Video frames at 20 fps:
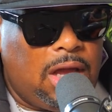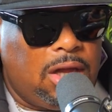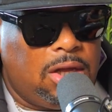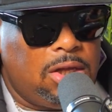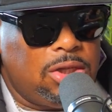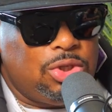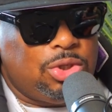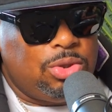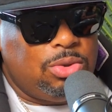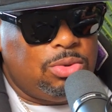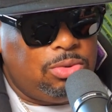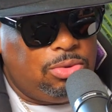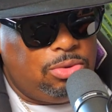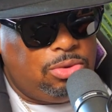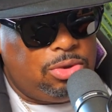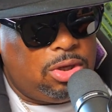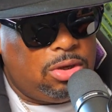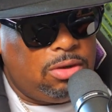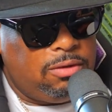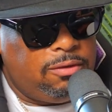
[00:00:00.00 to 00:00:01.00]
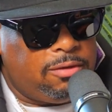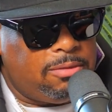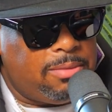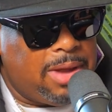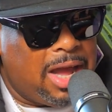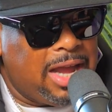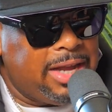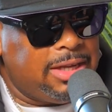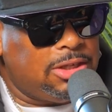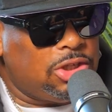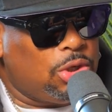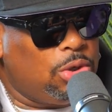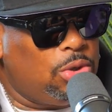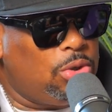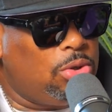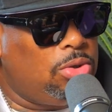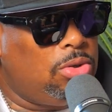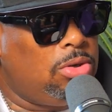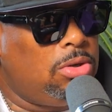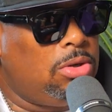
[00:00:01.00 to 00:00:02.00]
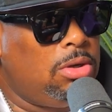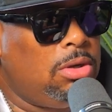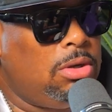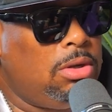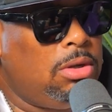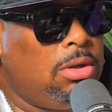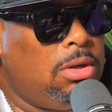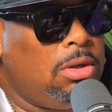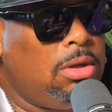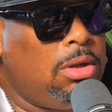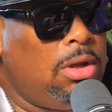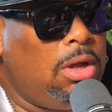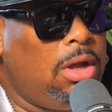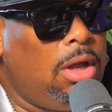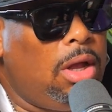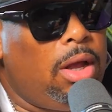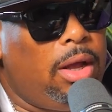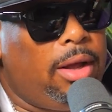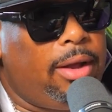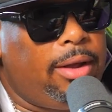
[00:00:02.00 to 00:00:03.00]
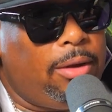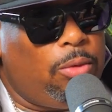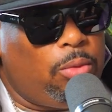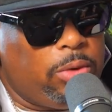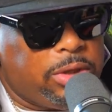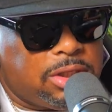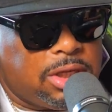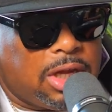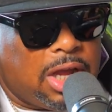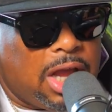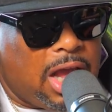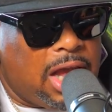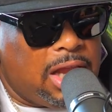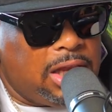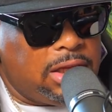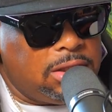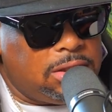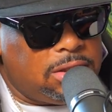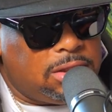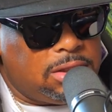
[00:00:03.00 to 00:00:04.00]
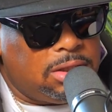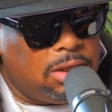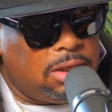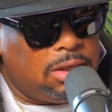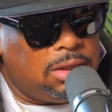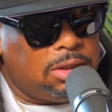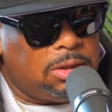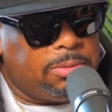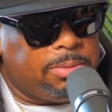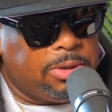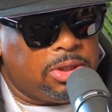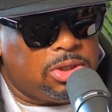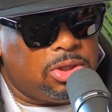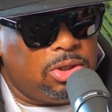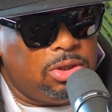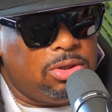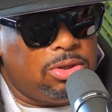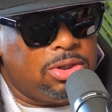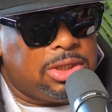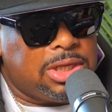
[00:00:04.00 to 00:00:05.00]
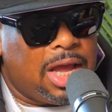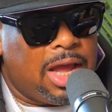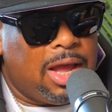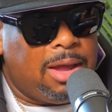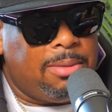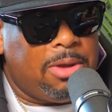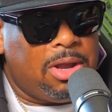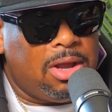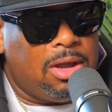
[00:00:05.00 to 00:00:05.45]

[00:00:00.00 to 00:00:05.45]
I hustled, from high school, went to college, spent a little time at.